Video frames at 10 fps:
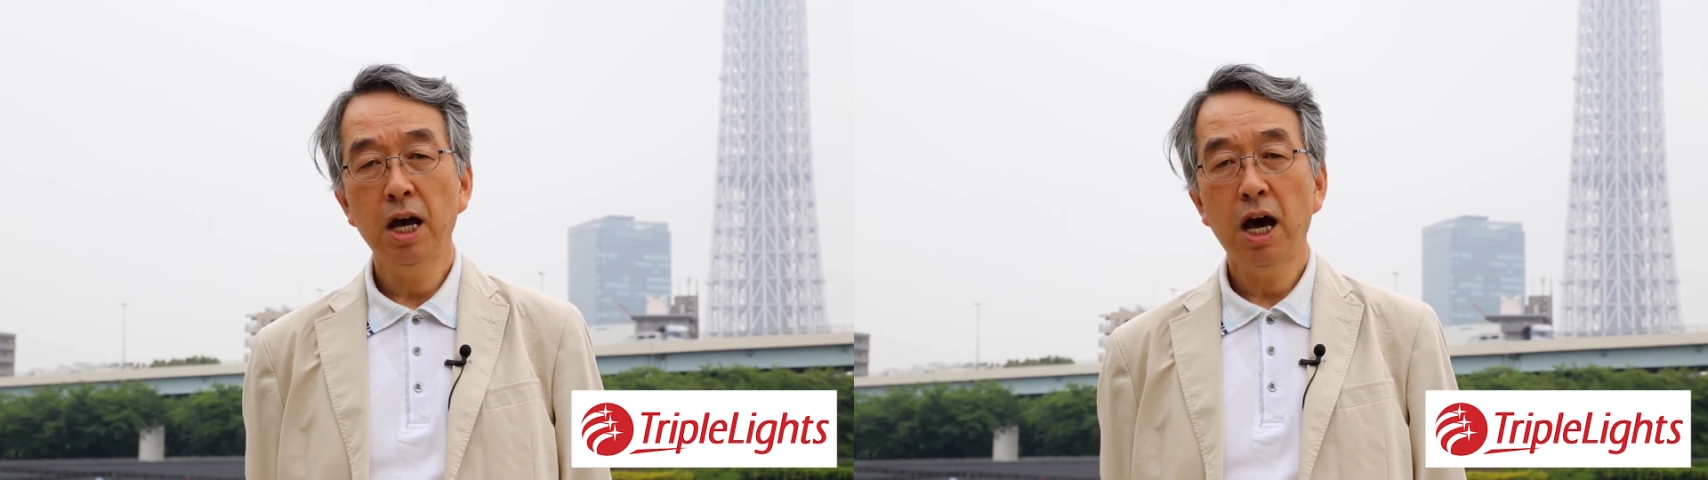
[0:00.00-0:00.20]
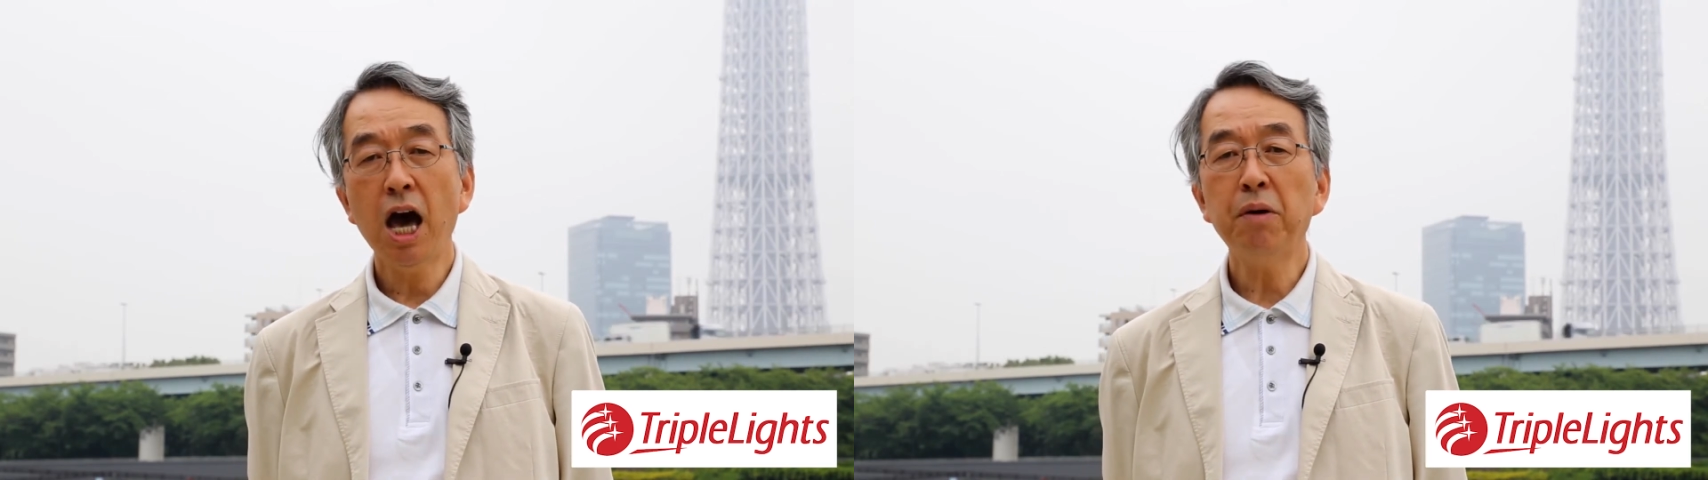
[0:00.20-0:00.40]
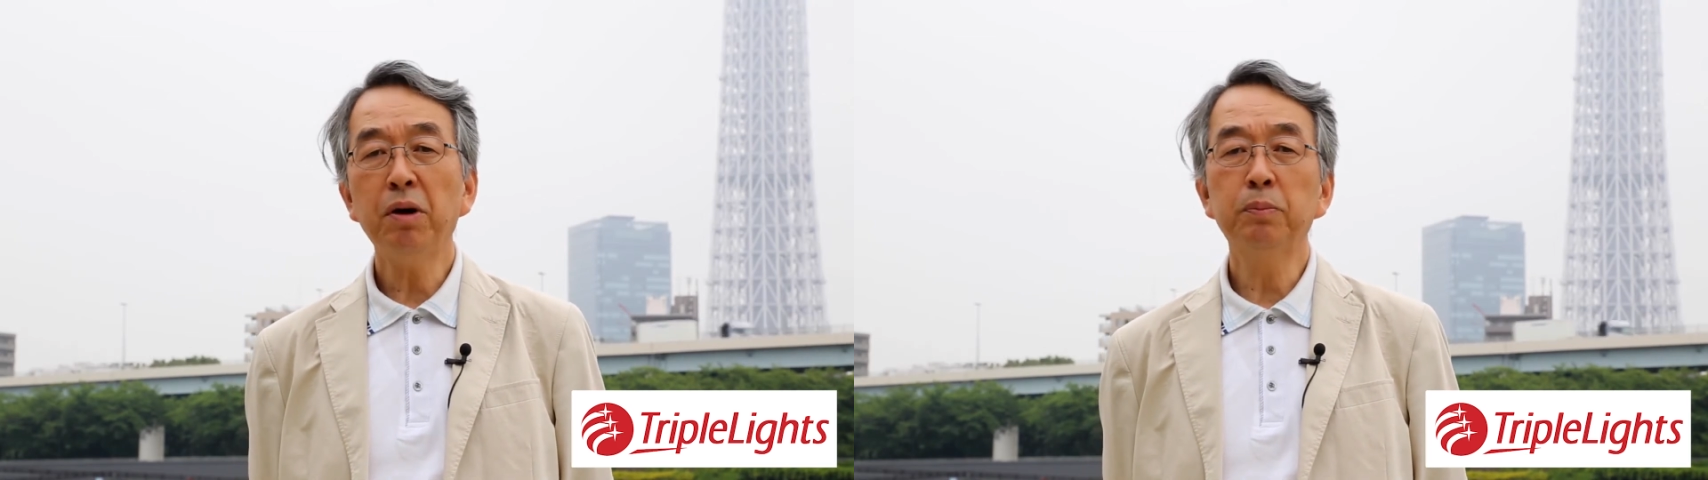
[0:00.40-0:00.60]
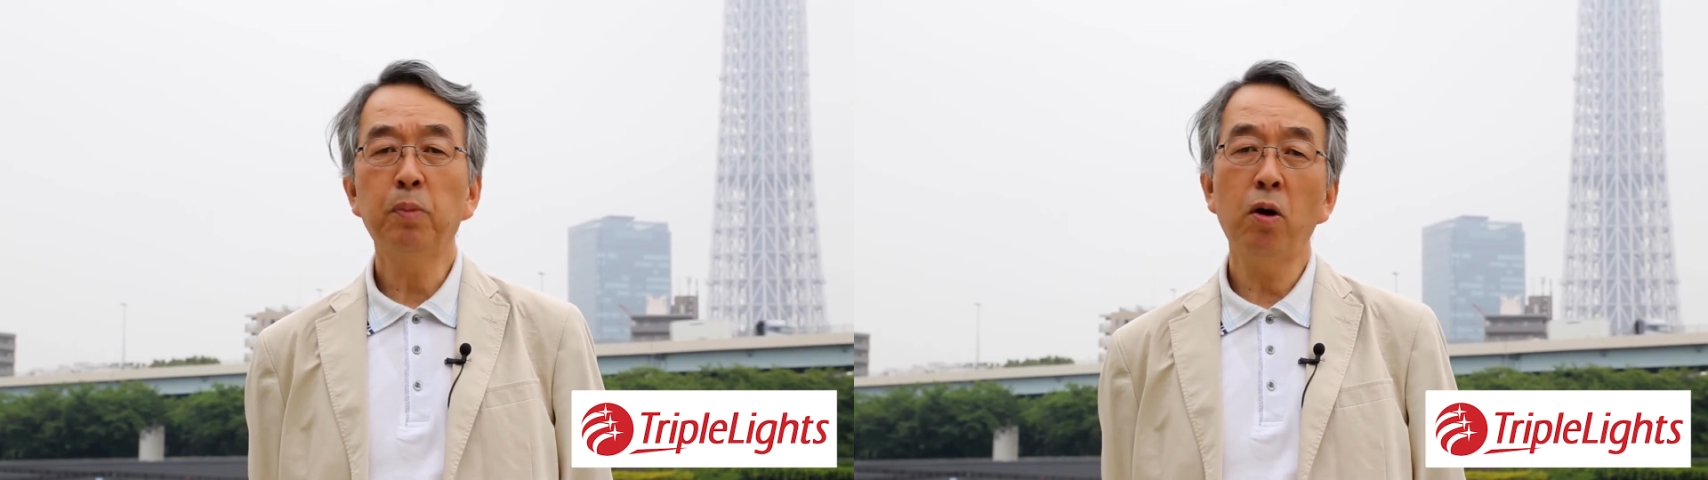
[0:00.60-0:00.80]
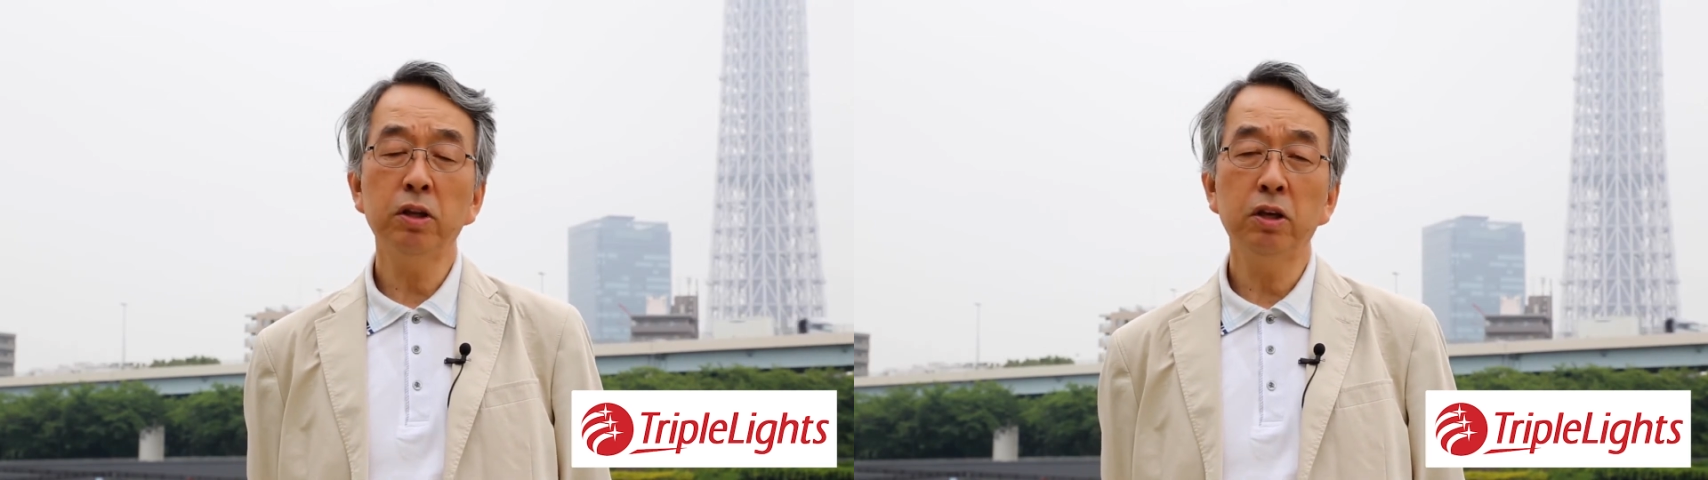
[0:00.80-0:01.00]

I was born in